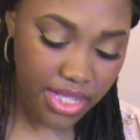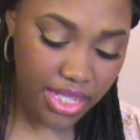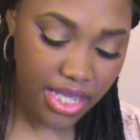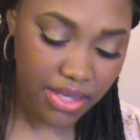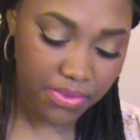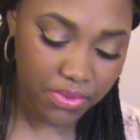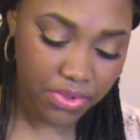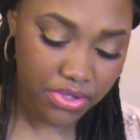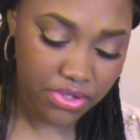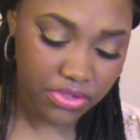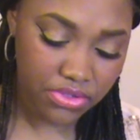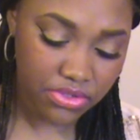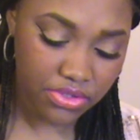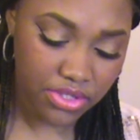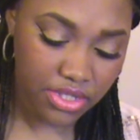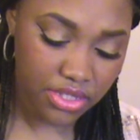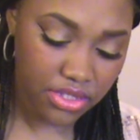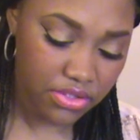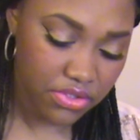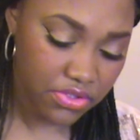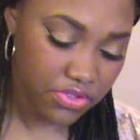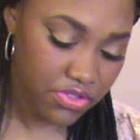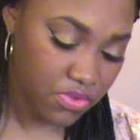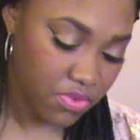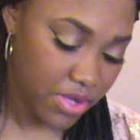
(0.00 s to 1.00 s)
I'm going to do a
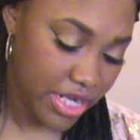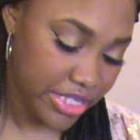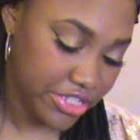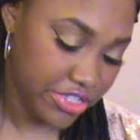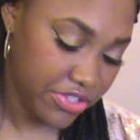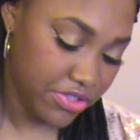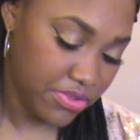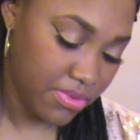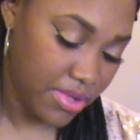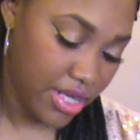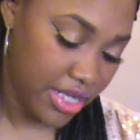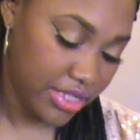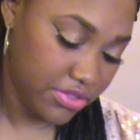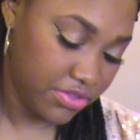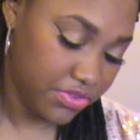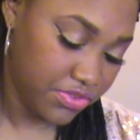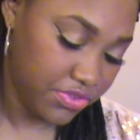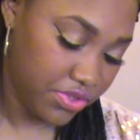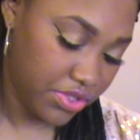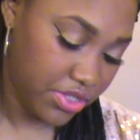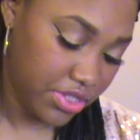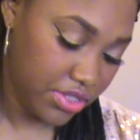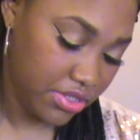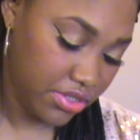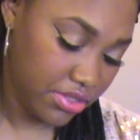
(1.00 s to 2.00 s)
little swatchy swatch
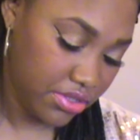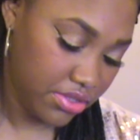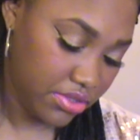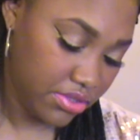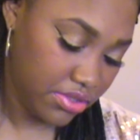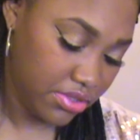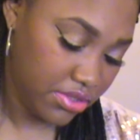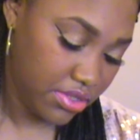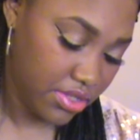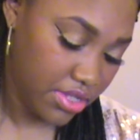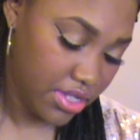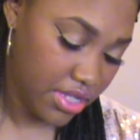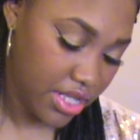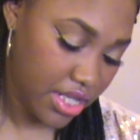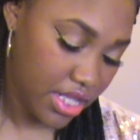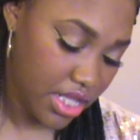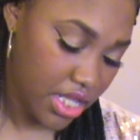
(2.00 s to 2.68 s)
for you.